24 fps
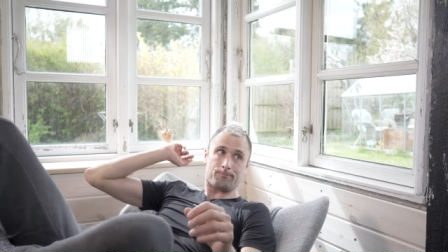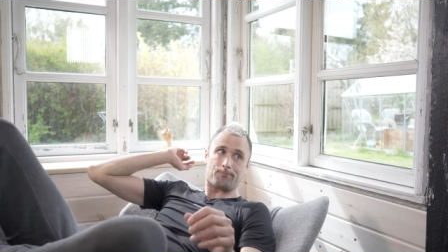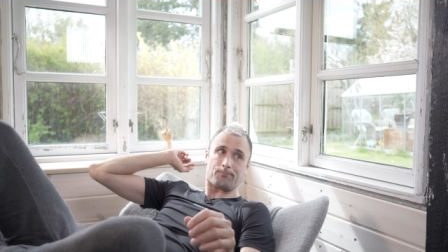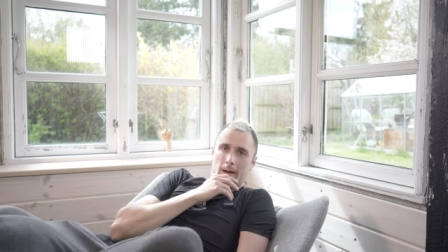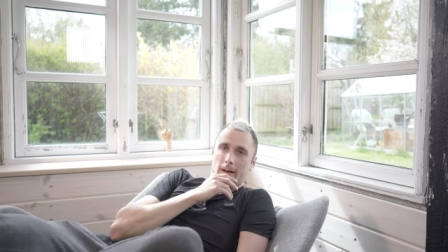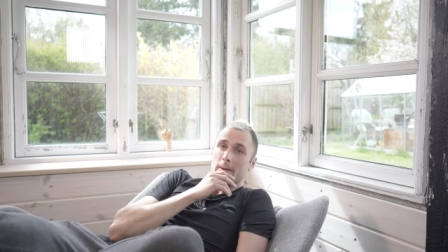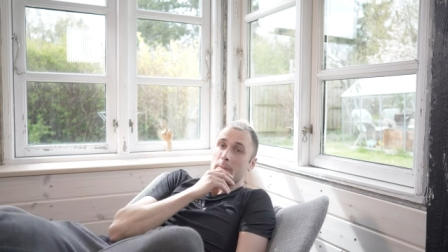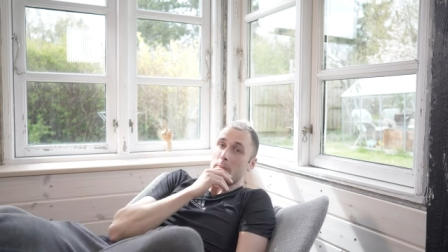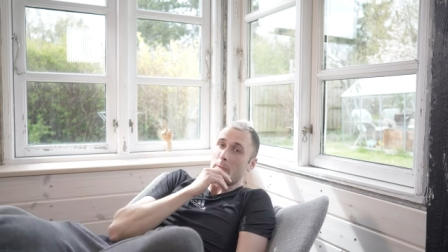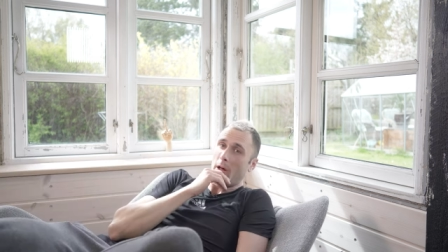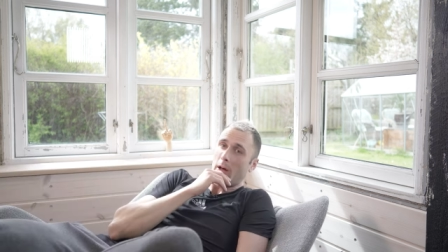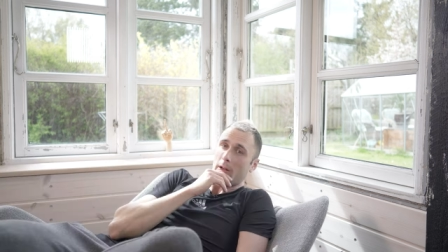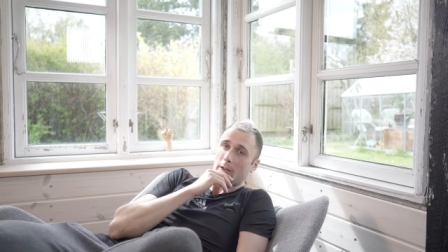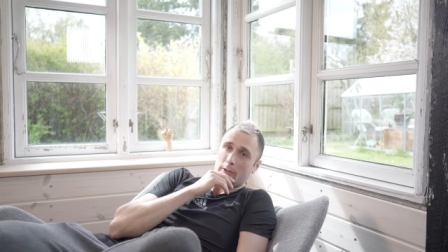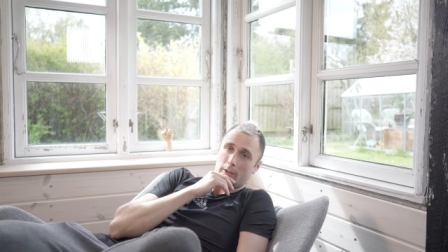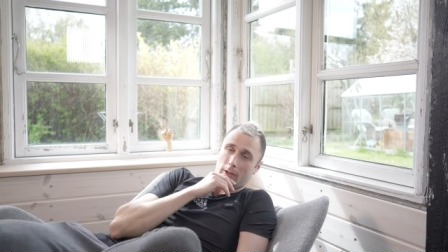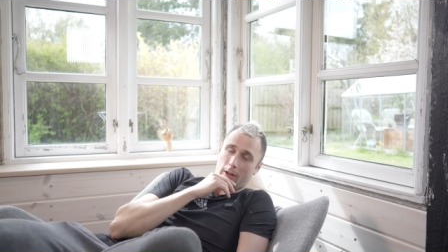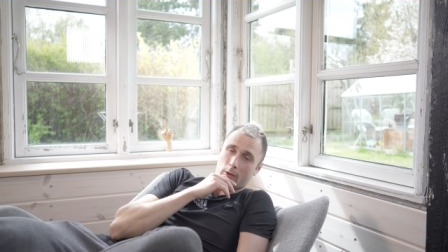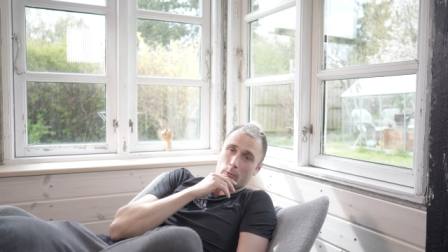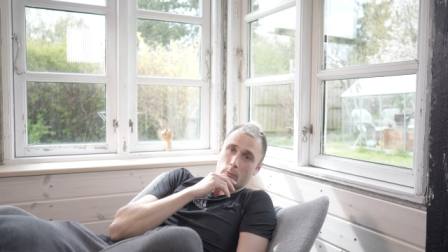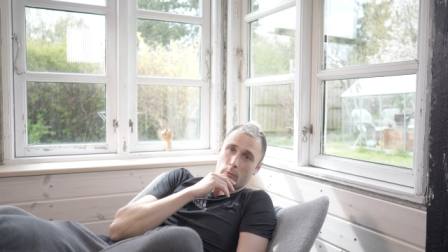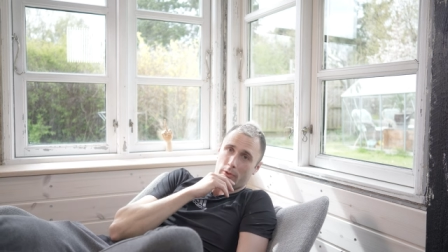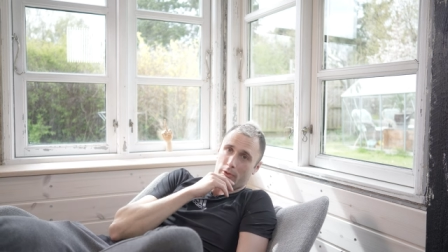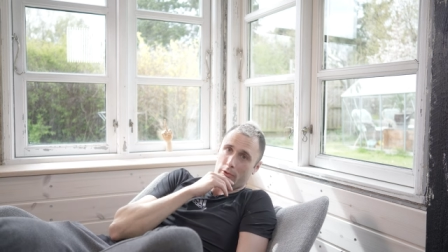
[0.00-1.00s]
I'm not
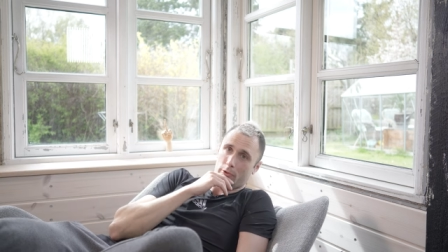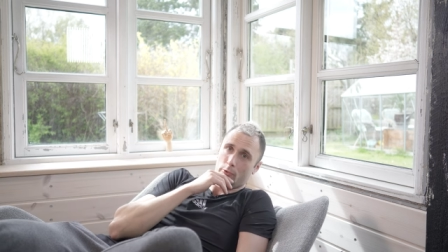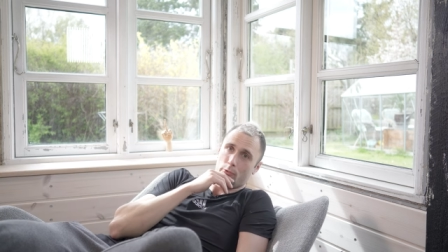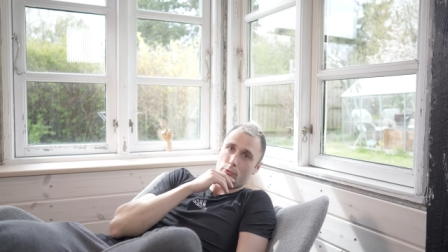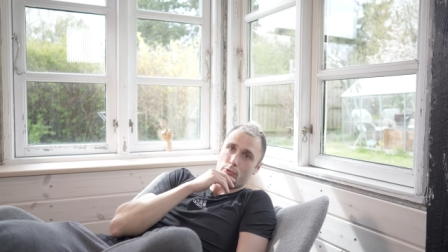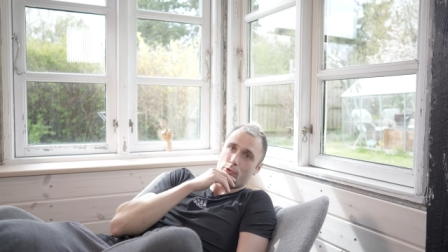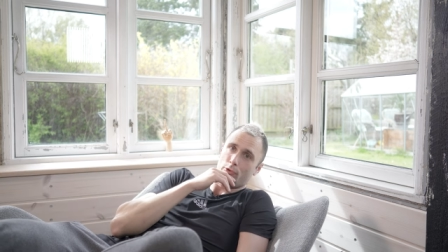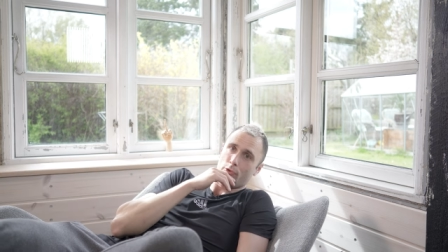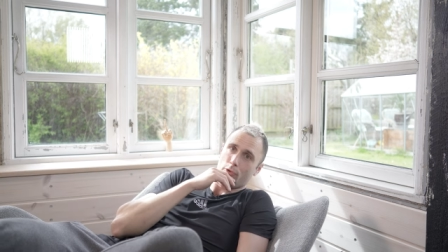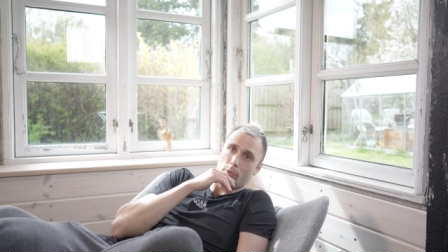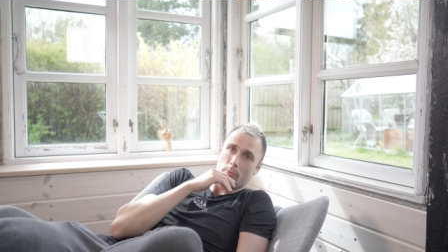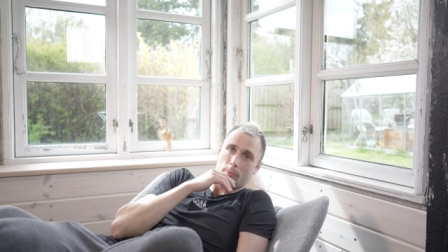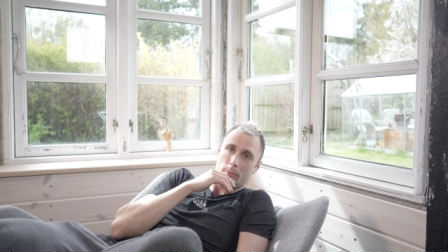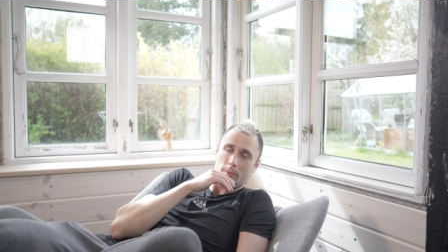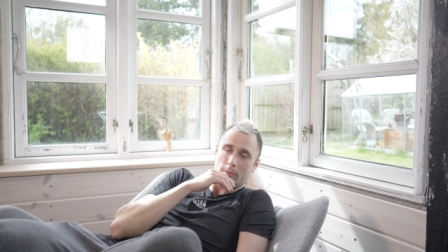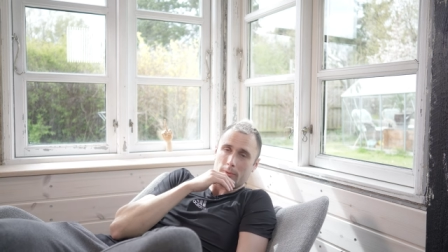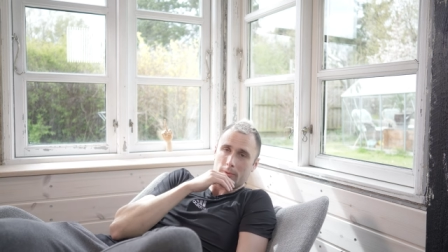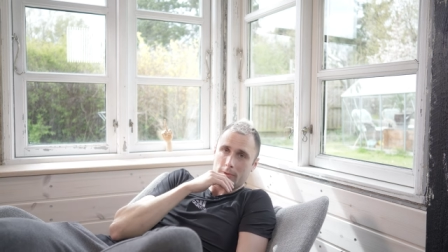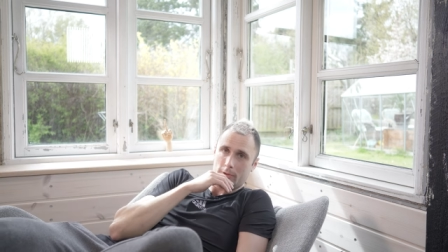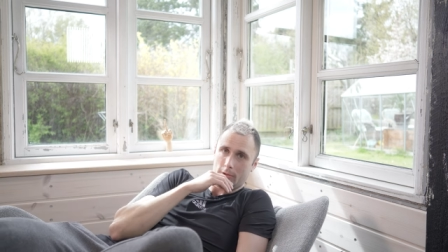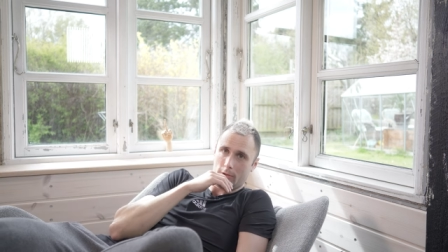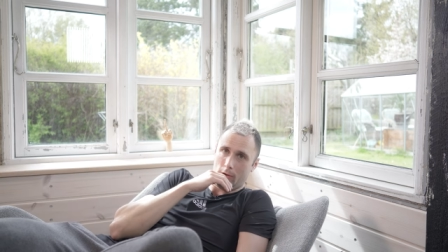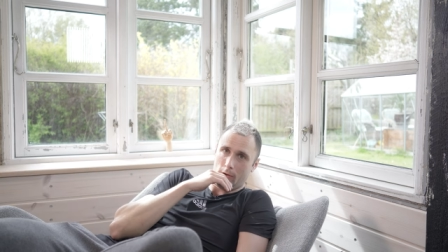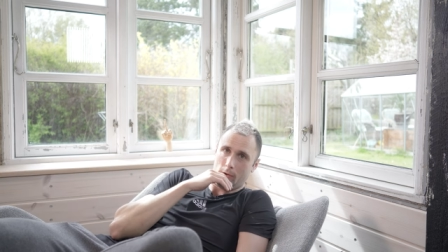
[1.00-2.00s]
done with YouTube,
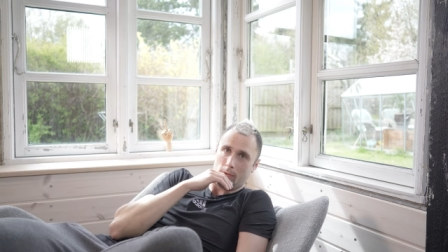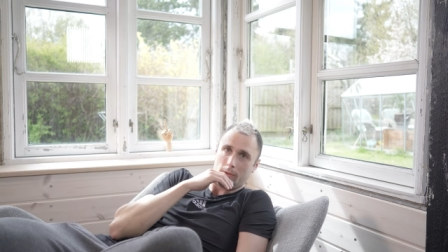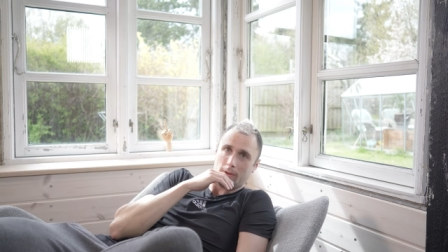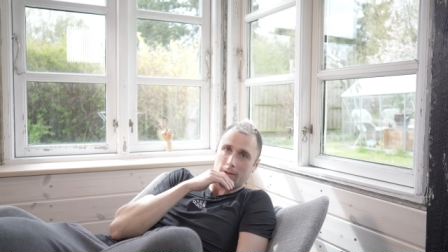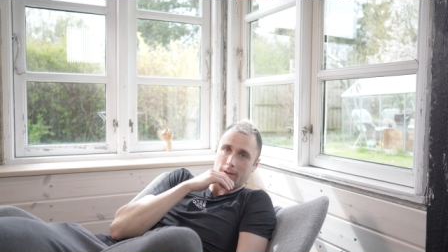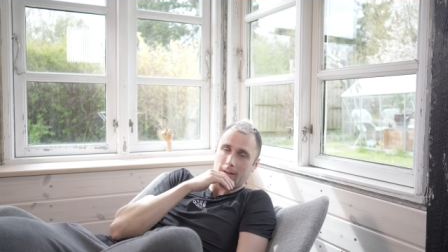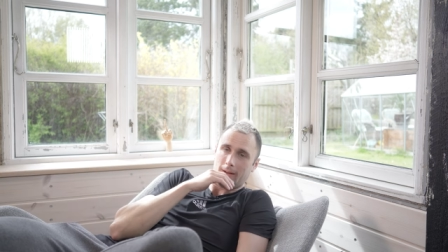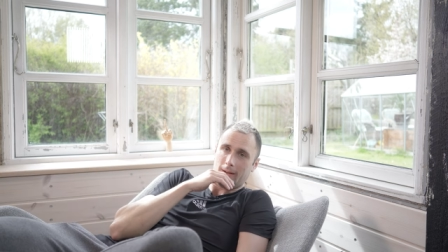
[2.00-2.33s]
you know.